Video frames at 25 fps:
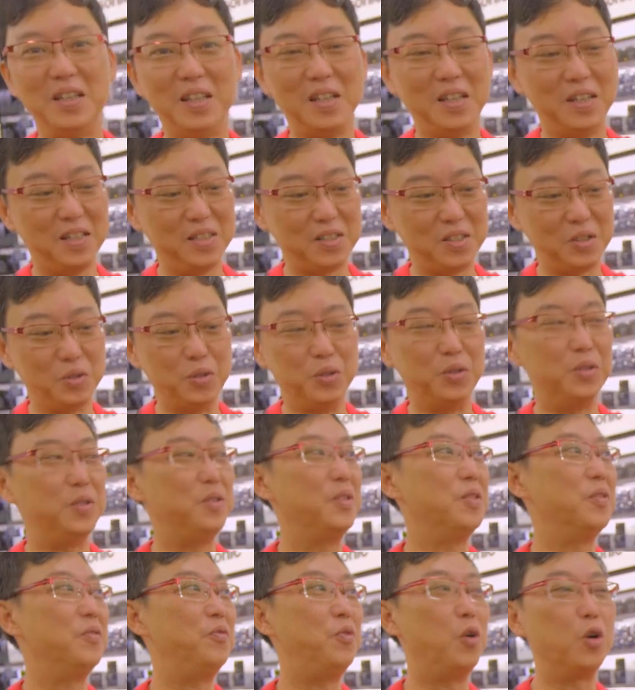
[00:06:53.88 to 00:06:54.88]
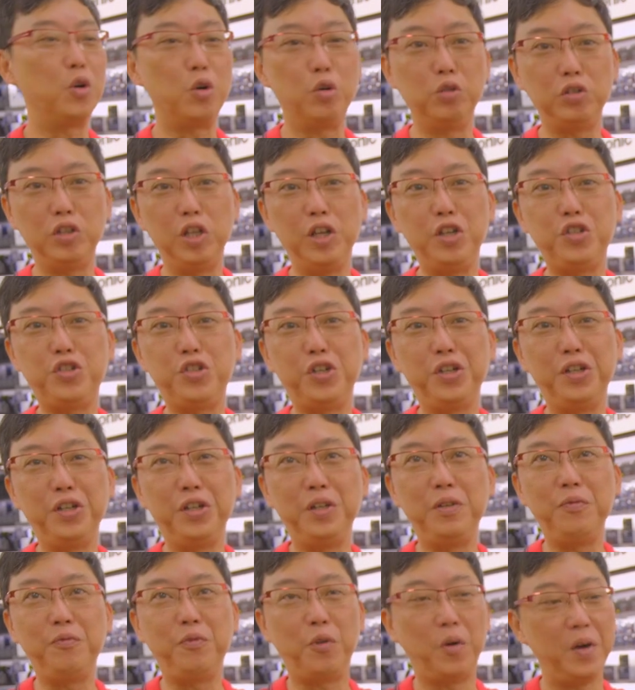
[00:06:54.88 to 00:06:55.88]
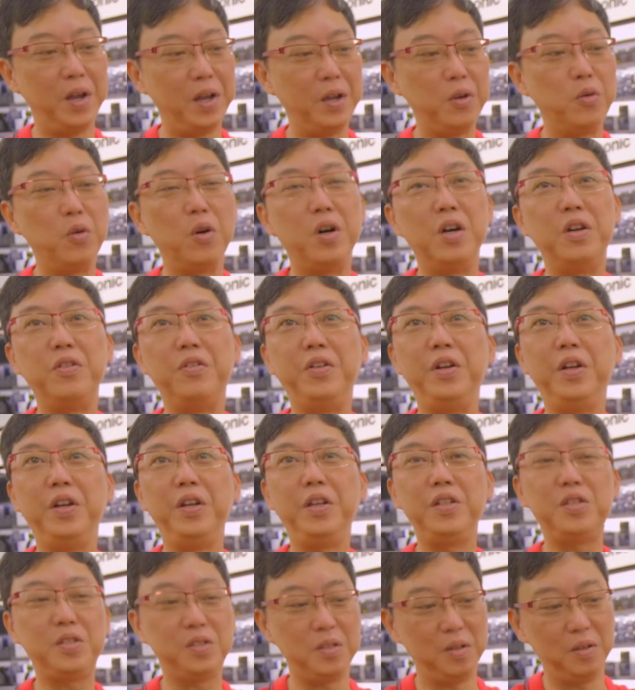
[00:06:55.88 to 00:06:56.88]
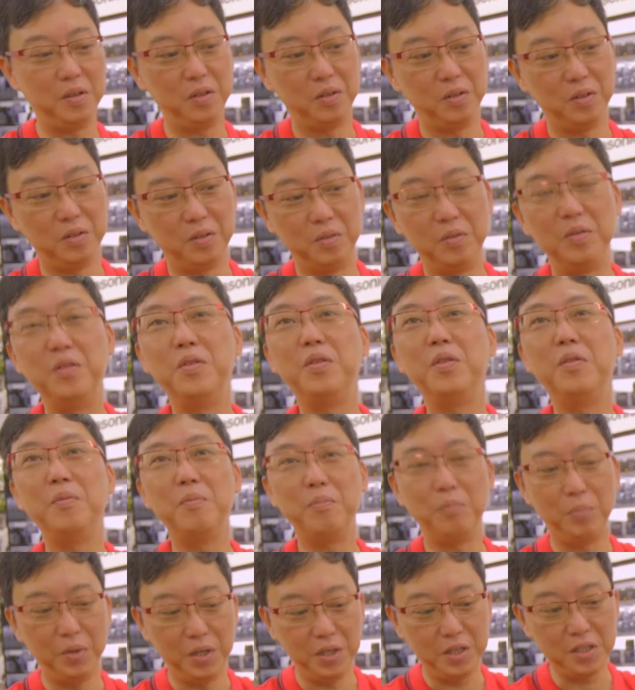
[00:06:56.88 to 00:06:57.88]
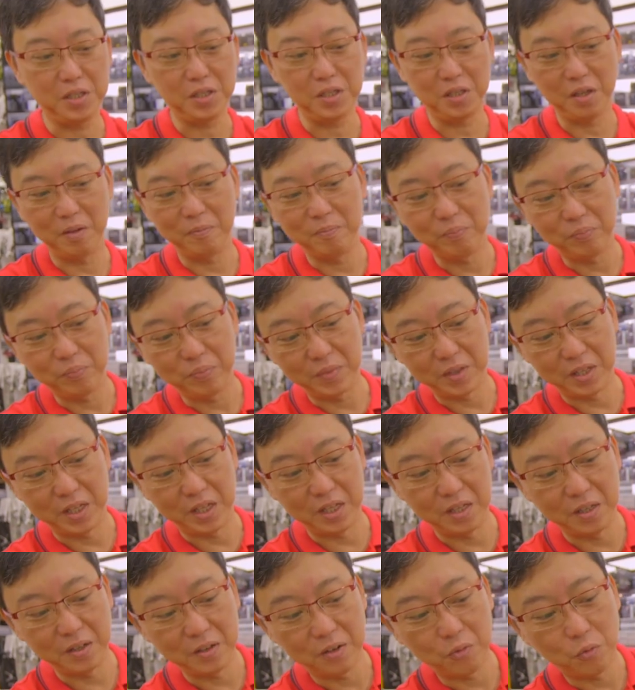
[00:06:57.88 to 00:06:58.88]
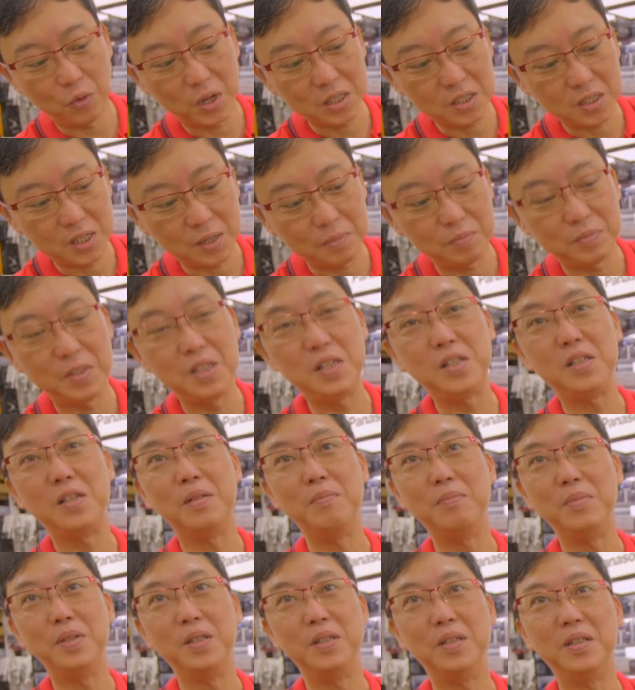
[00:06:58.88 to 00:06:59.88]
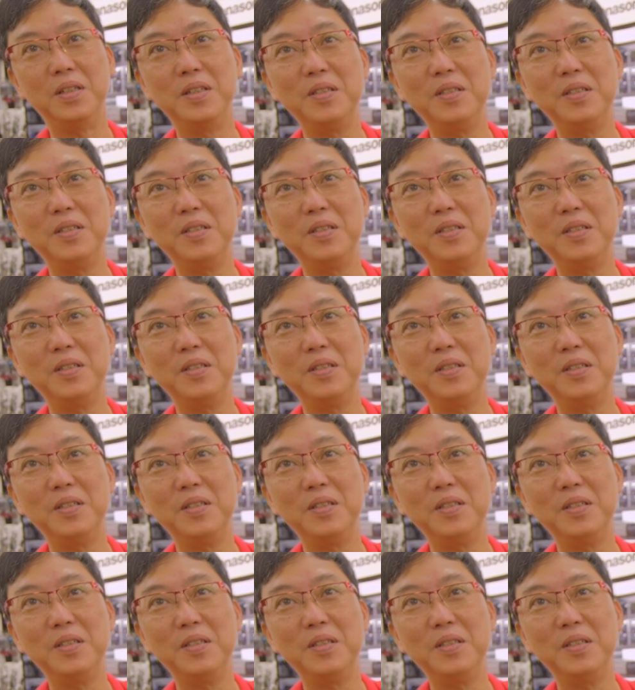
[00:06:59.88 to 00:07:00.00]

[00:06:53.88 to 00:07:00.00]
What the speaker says: Yes, good. For quotation, for inquiries, please WhatsApp this number.